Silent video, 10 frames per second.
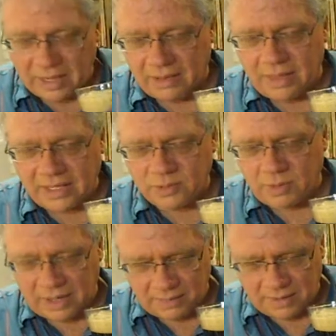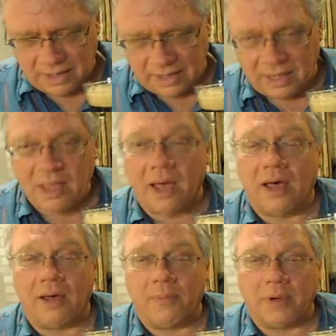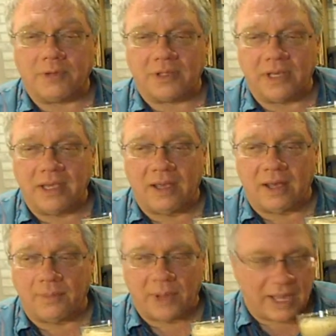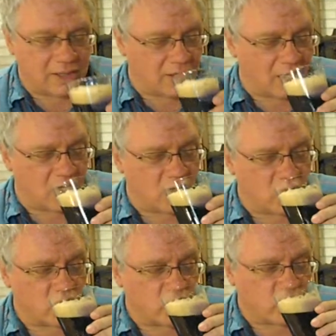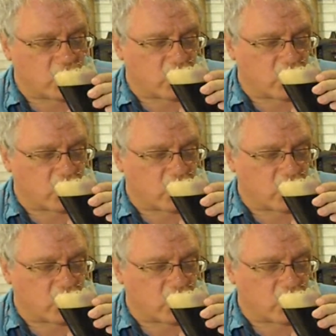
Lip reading: And that's what I'm getting, mostly. Black lager.